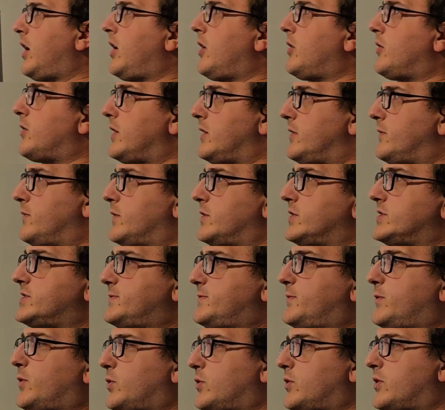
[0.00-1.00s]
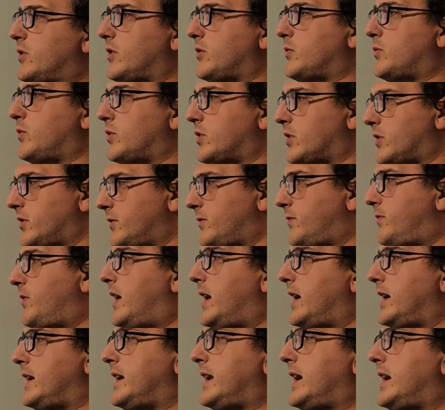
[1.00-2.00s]
In verse 4, we're going to
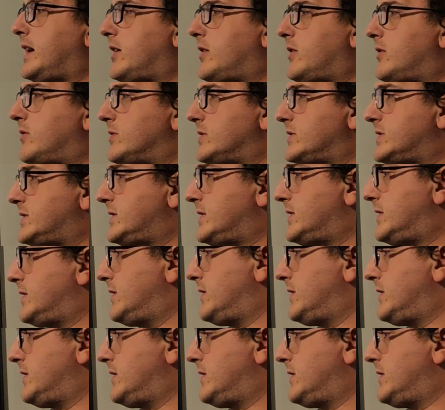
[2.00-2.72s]
find out